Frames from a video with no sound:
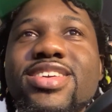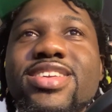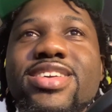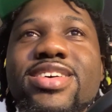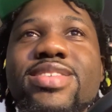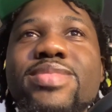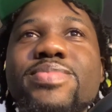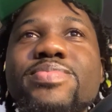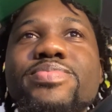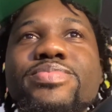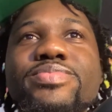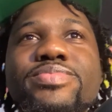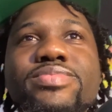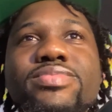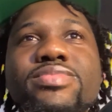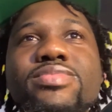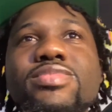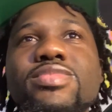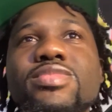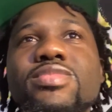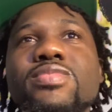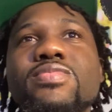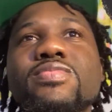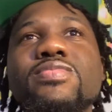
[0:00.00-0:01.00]
know,
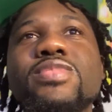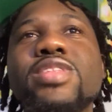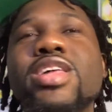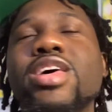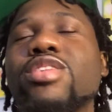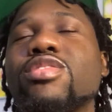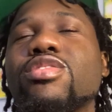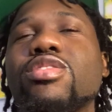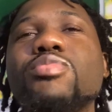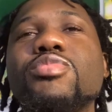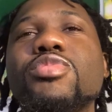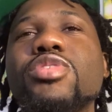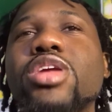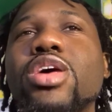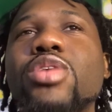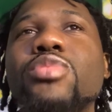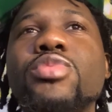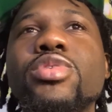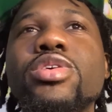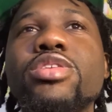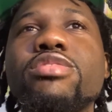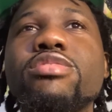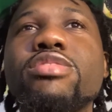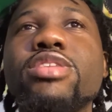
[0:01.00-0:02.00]
like someone had
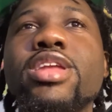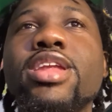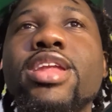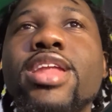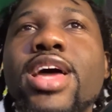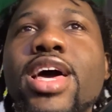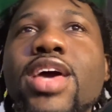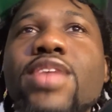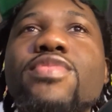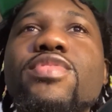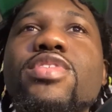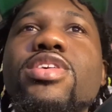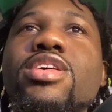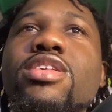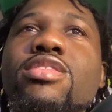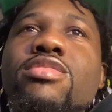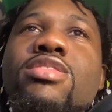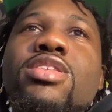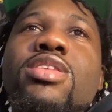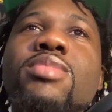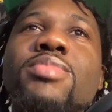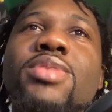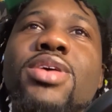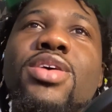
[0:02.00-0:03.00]
once said, life
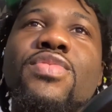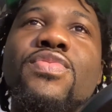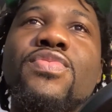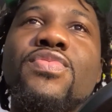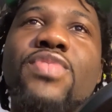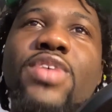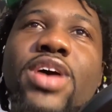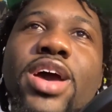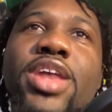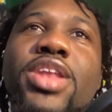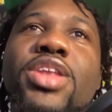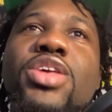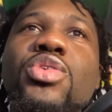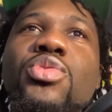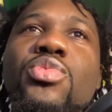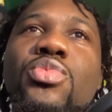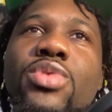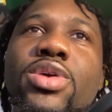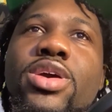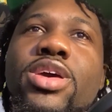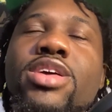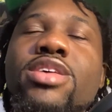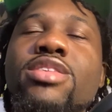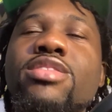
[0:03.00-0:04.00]
isn't about finding
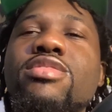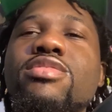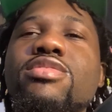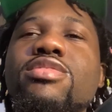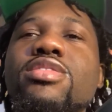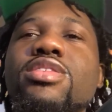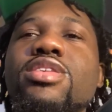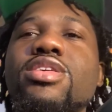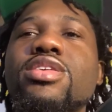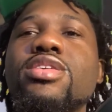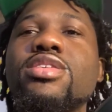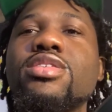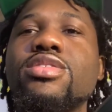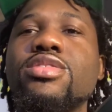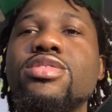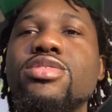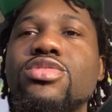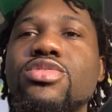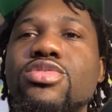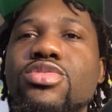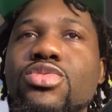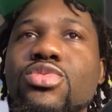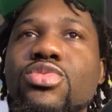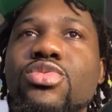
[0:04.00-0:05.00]
ways
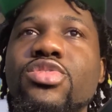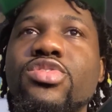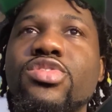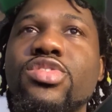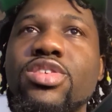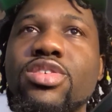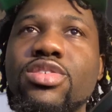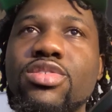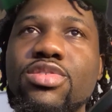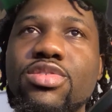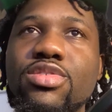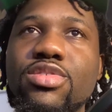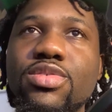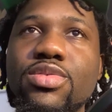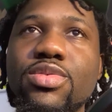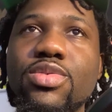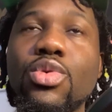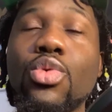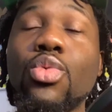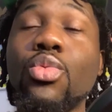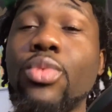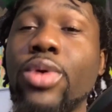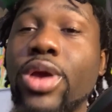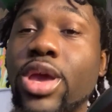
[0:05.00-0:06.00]
to just
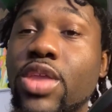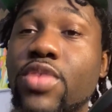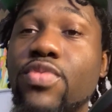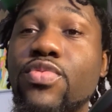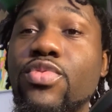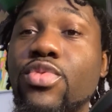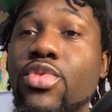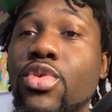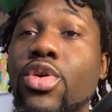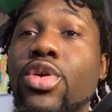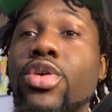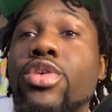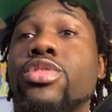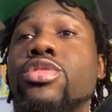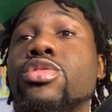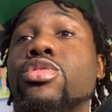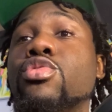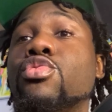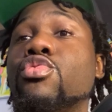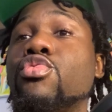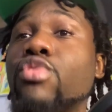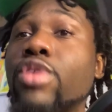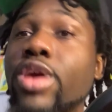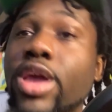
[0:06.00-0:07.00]
wait for
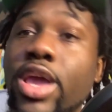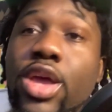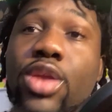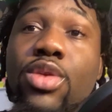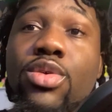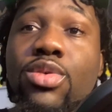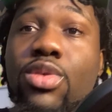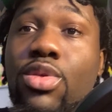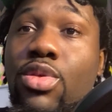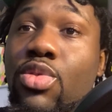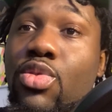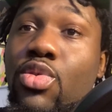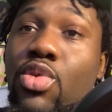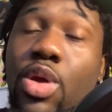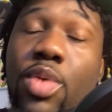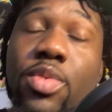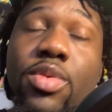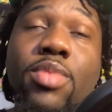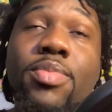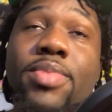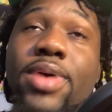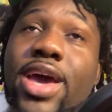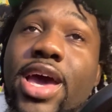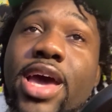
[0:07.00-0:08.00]
the rain or the storm
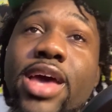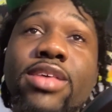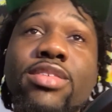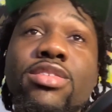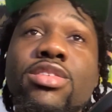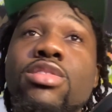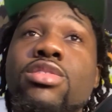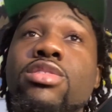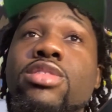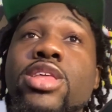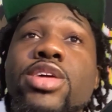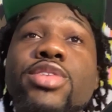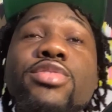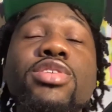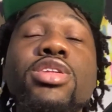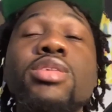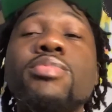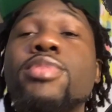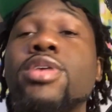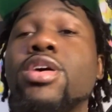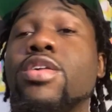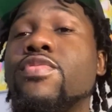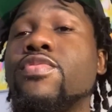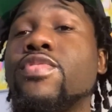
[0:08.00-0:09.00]
to pass. It's literally
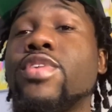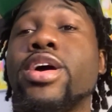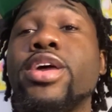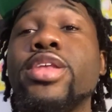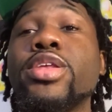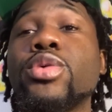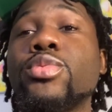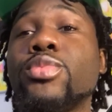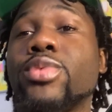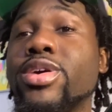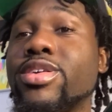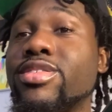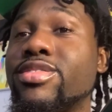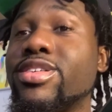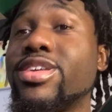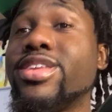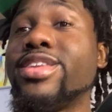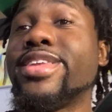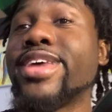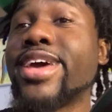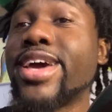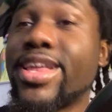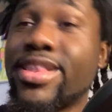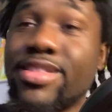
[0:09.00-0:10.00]
about finding ways to
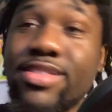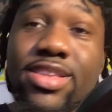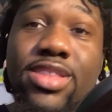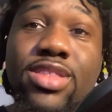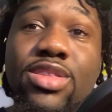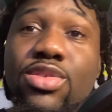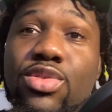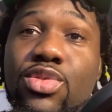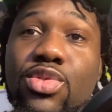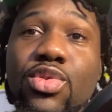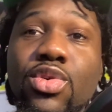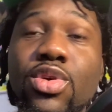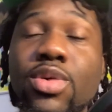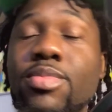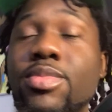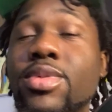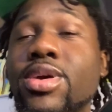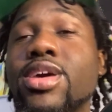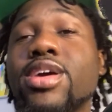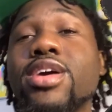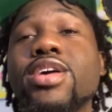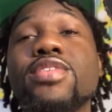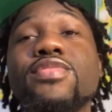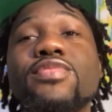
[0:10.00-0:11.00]
dance in the storm,
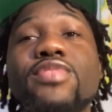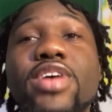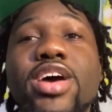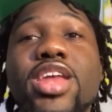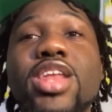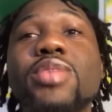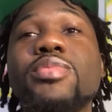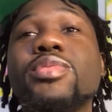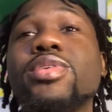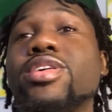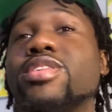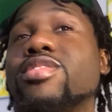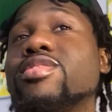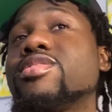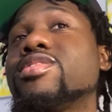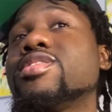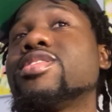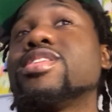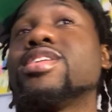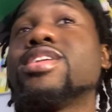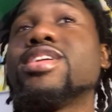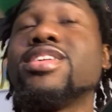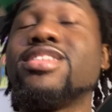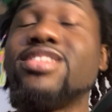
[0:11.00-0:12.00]
finding ways
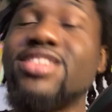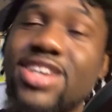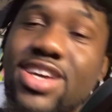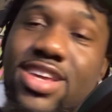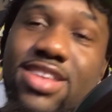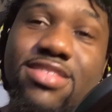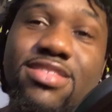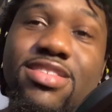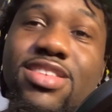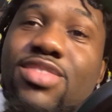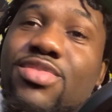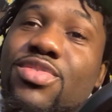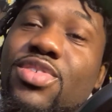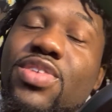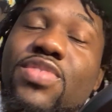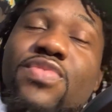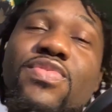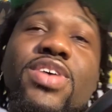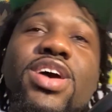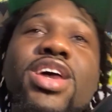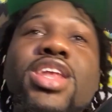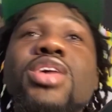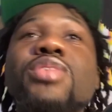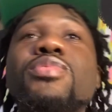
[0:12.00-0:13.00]
to dance in the rain,
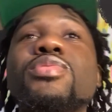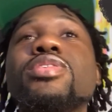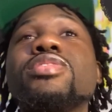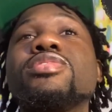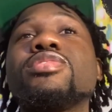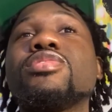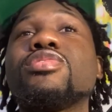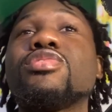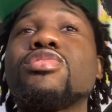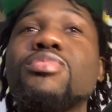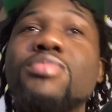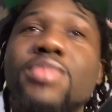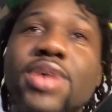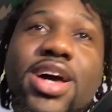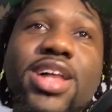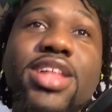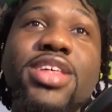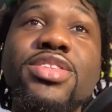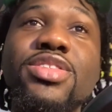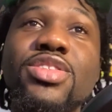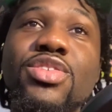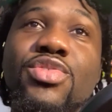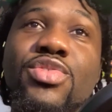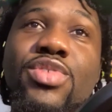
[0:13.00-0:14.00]
finding ways to smile
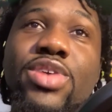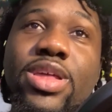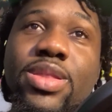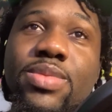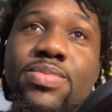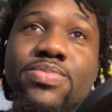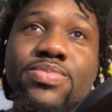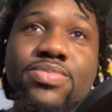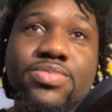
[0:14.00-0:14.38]
in the rain.